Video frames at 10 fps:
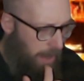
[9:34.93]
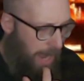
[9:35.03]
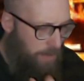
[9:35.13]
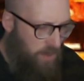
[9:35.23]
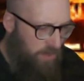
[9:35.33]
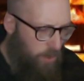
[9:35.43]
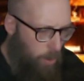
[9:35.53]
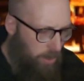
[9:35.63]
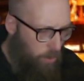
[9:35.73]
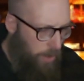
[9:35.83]
I moved
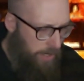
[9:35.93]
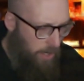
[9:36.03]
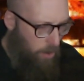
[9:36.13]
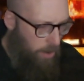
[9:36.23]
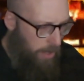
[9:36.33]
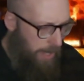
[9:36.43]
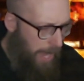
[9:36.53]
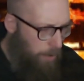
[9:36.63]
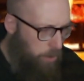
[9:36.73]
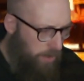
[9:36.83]
toward the window,
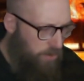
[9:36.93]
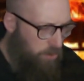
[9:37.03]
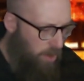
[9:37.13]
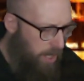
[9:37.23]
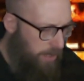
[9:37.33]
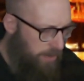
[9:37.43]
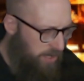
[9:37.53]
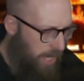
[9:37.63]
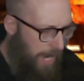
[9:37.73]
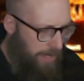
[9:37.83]
and would have drawn
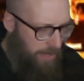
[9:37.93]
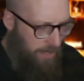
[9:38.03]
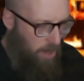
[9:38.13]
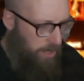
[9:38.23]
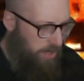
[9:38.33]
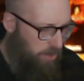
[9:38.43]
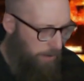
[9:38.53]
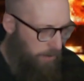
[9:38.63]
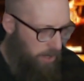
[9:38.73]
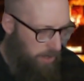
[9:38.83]
aside the
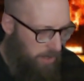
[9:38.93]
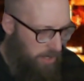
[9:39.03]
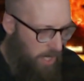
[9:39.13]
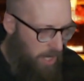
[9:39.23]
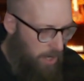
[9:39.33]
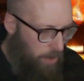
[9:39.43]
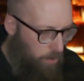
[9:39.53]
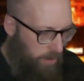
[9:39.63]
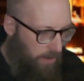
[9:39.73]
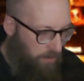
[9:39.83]
nondescript curtains,
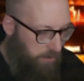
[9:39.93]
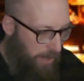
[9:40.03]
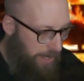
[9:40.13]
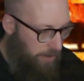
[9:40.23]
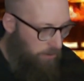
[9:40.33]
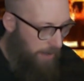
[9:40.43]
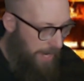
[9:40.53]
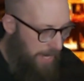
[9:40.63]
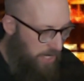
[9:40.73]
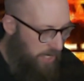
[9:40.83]
when the frightened
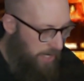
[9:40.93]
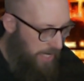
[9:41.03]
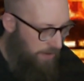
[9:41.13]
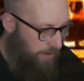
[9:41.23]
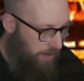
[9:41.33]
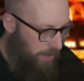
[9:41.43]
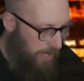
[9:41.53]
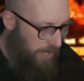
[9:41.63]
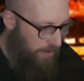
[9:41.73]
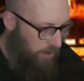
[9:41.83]
rage, even
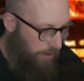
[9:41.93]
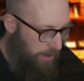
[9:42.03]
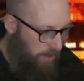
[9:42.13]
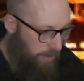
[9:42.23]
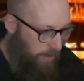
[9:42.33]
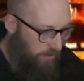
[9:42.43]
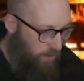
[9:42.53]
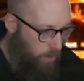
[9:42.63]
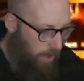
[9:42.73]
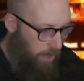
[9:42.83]
greater than
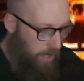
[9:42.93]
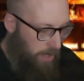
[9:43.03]
before,